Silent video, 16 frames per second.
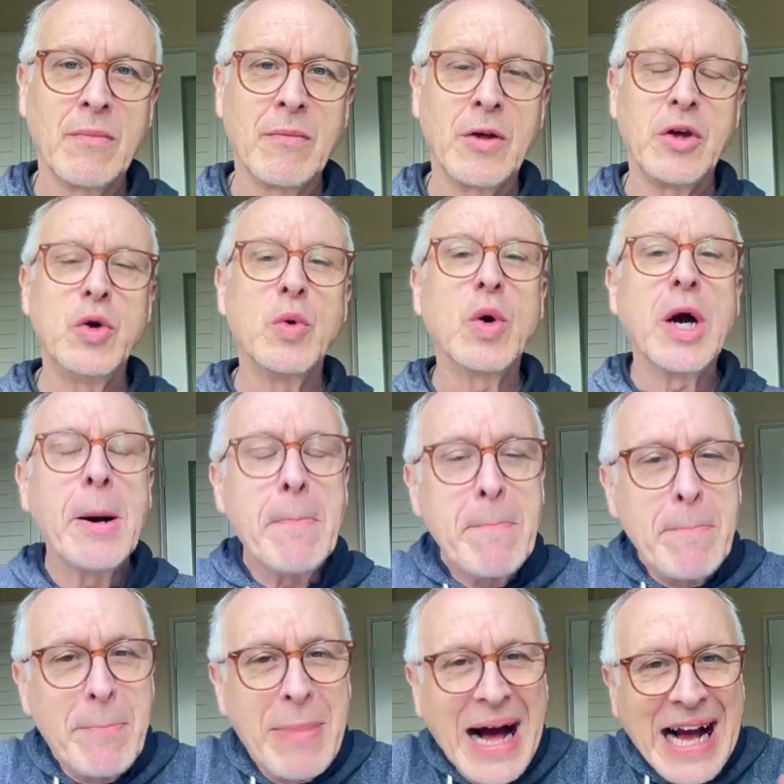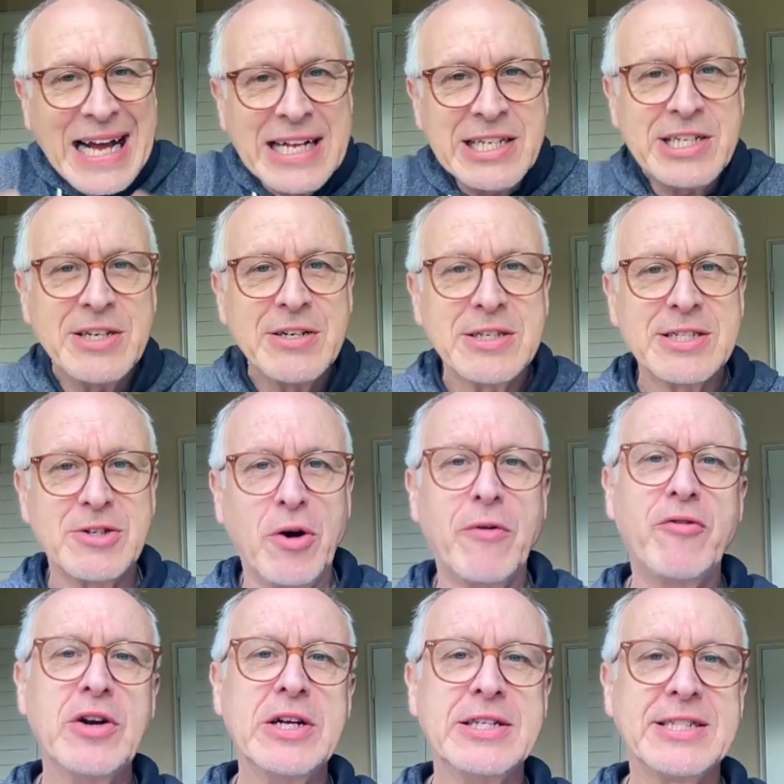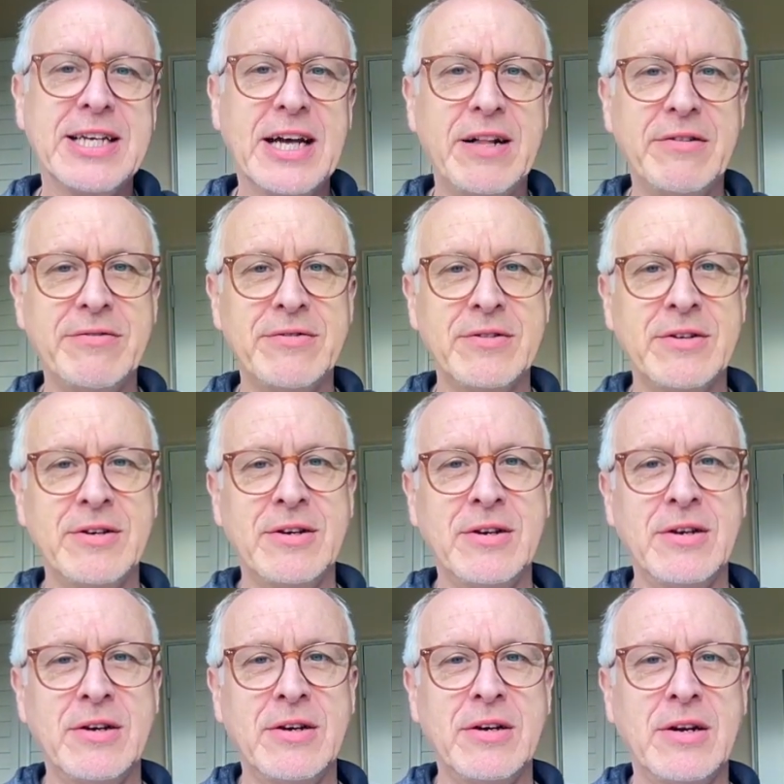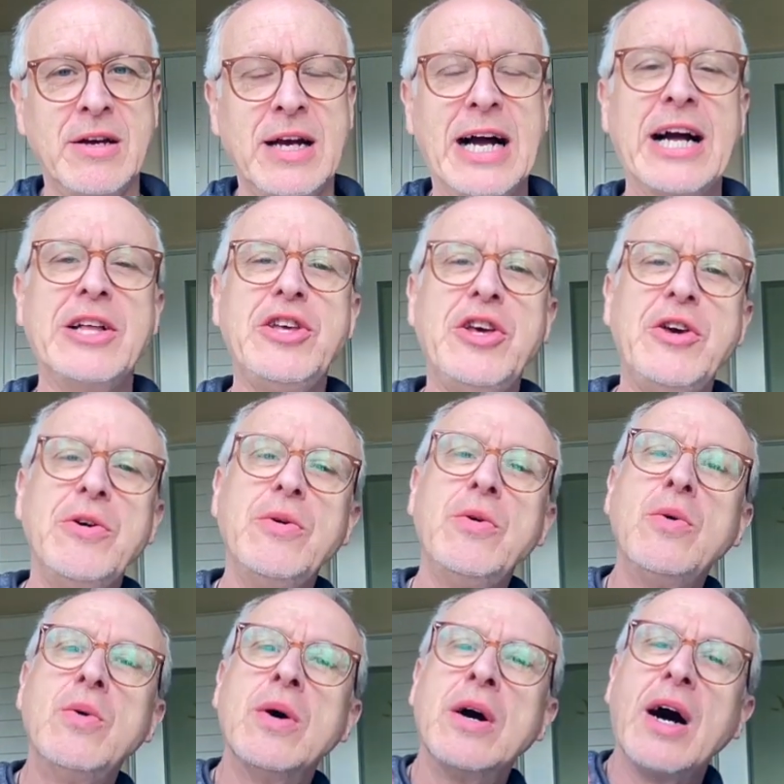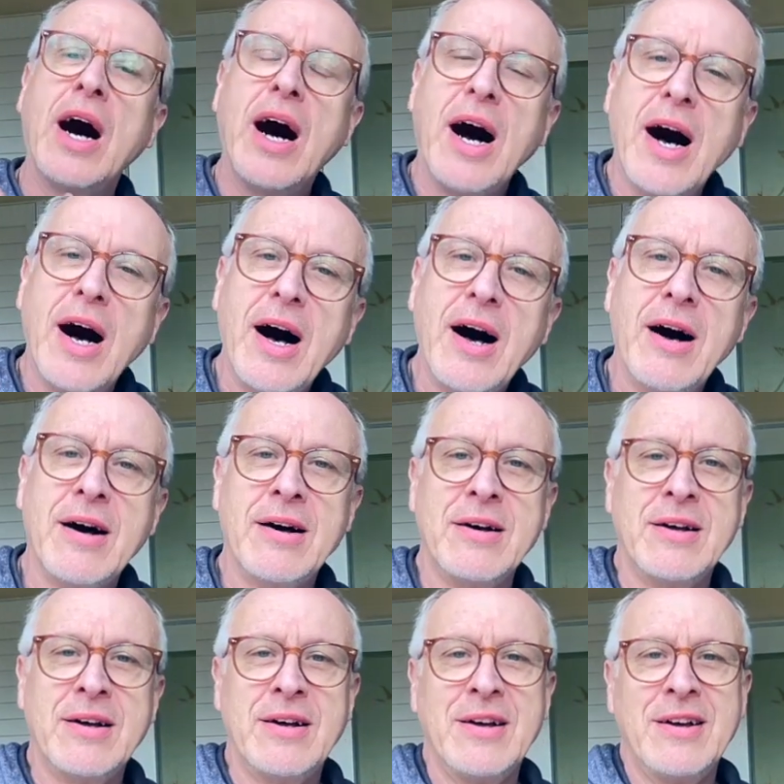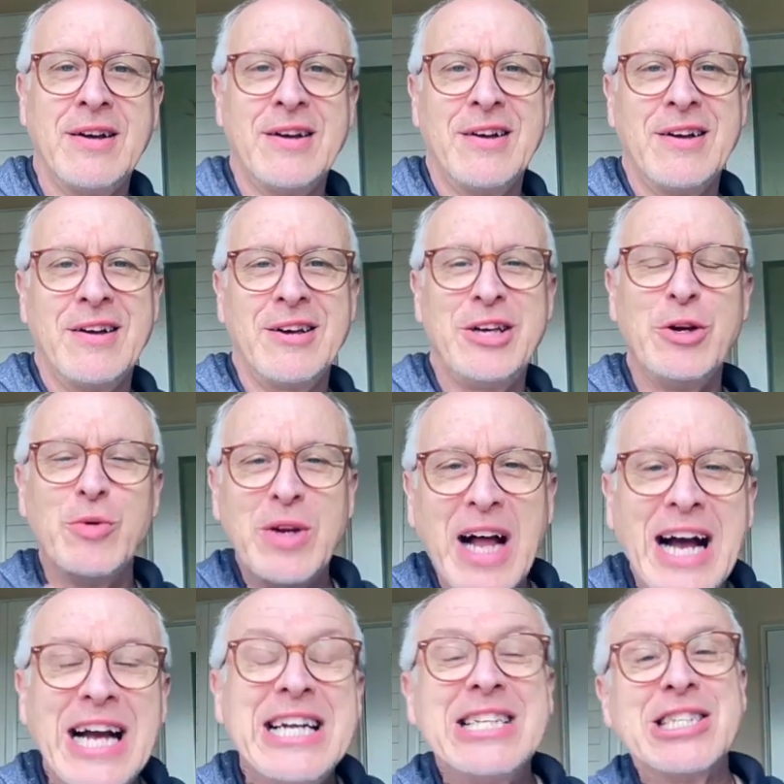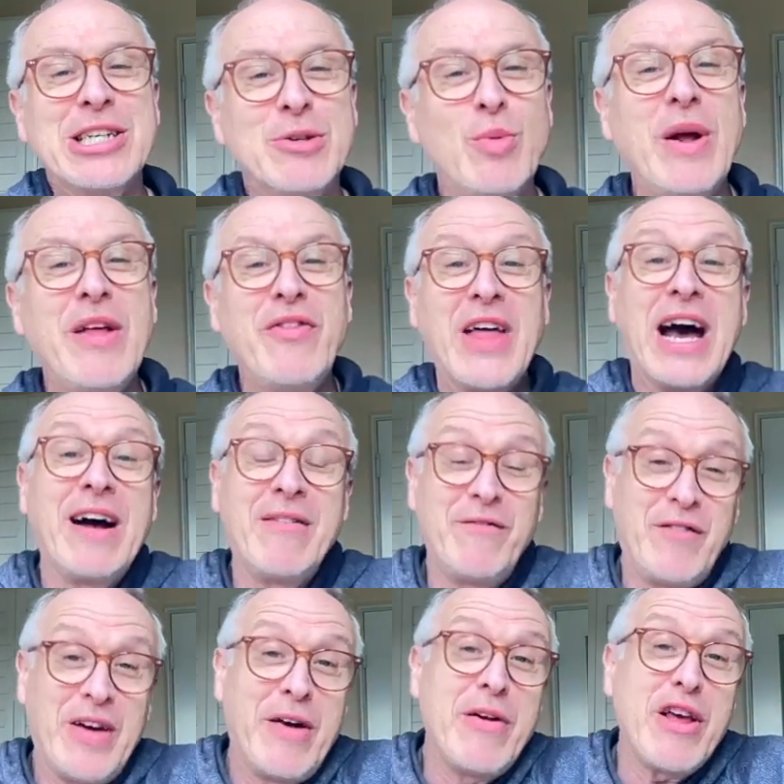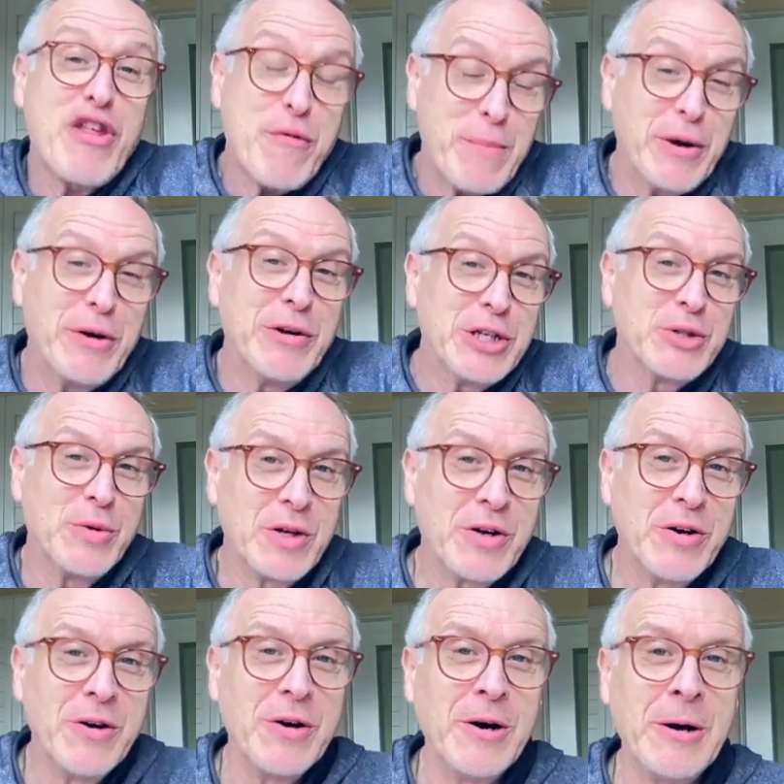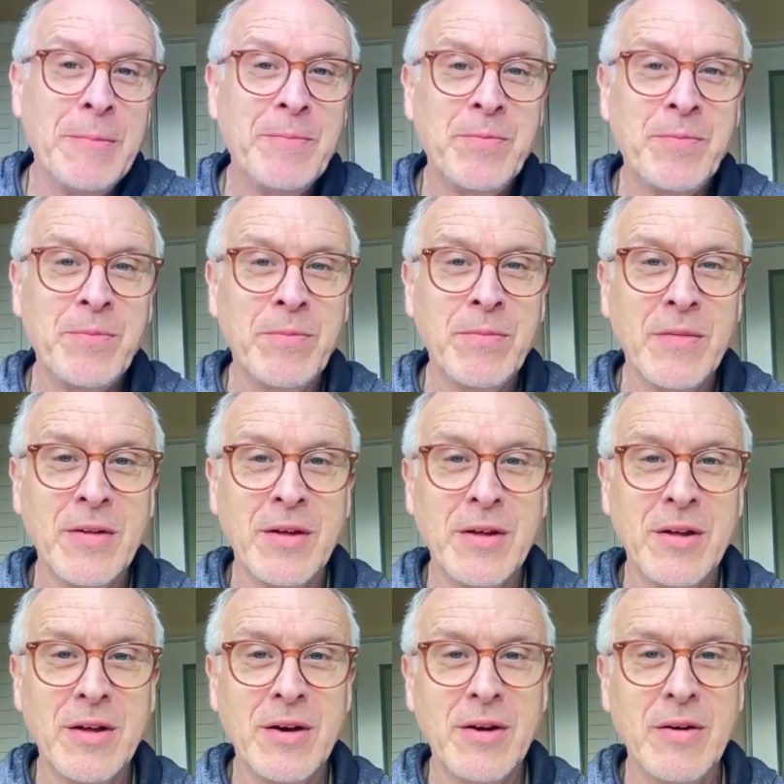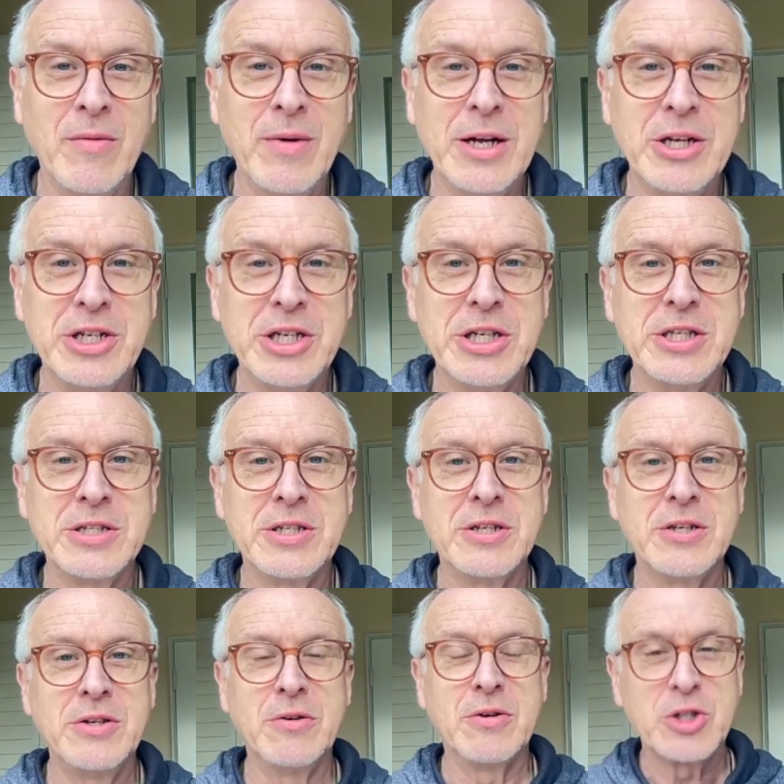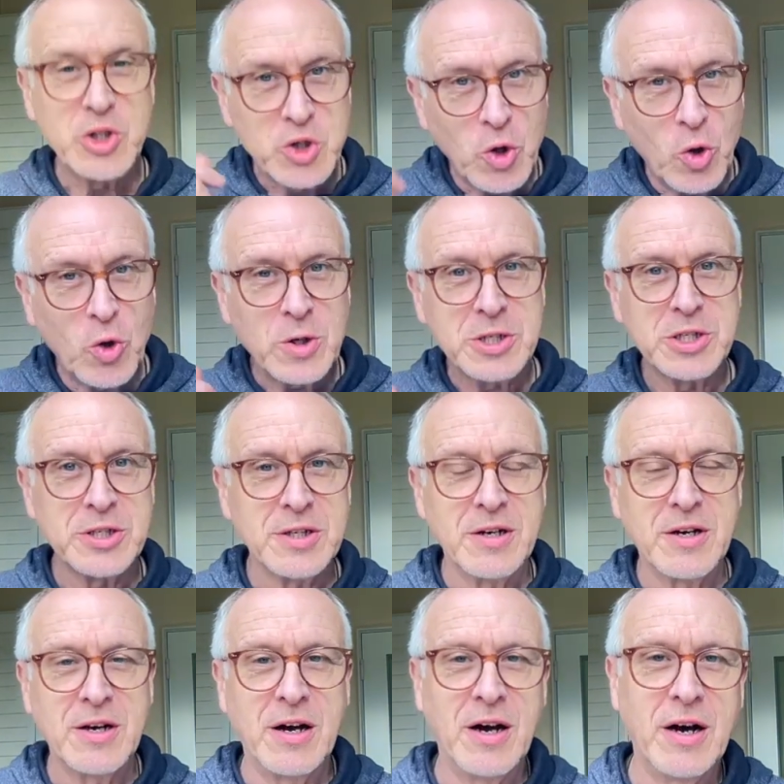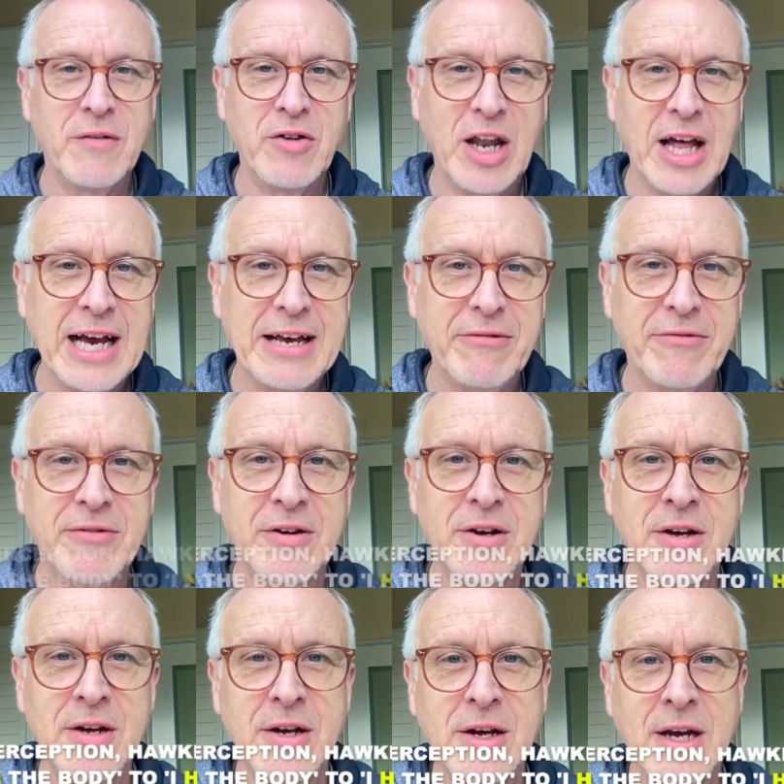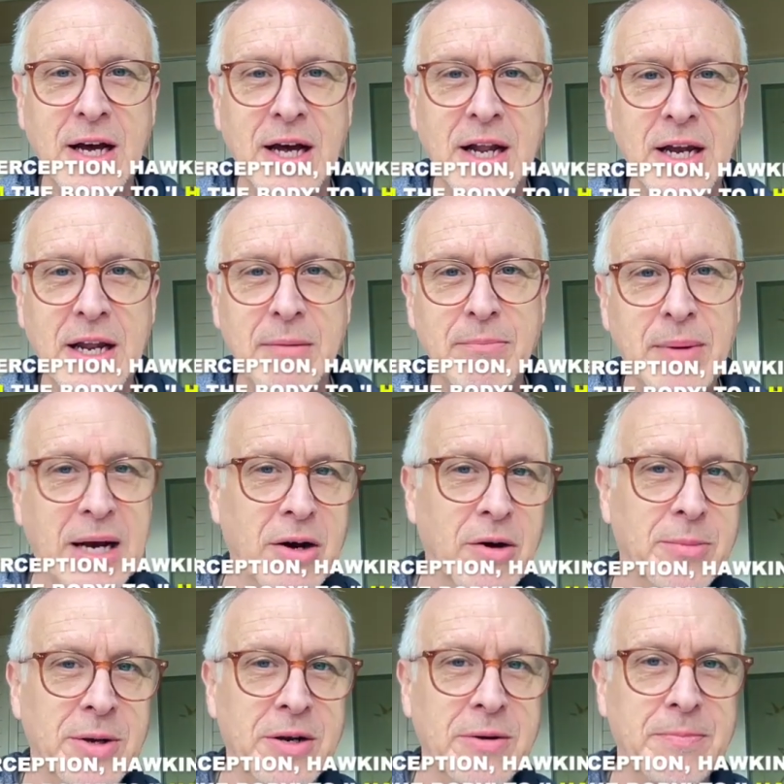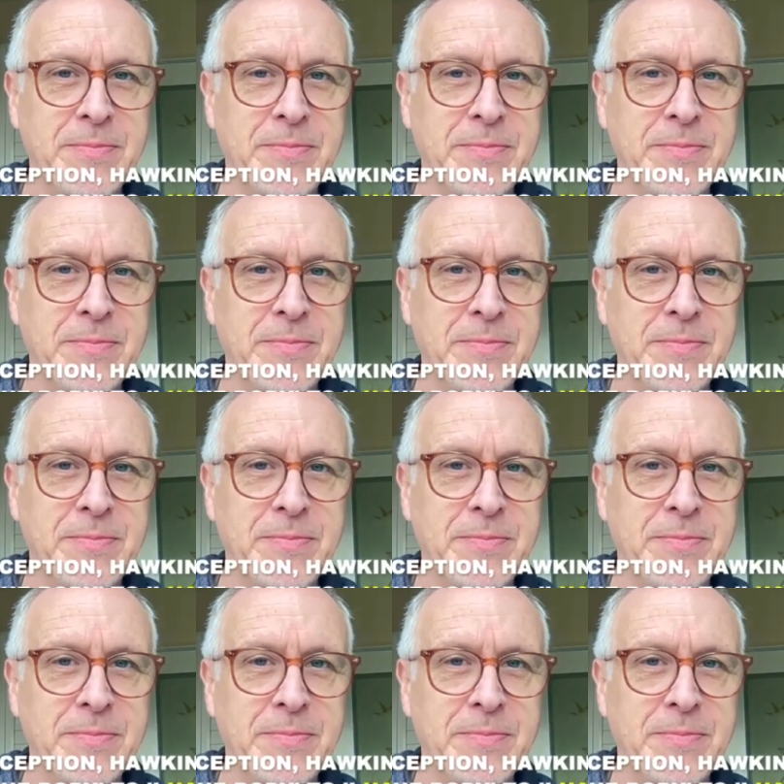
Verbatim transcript: You come back into your sovereign self, and you are united with that very spiritual core, which is your source of life and empowerment.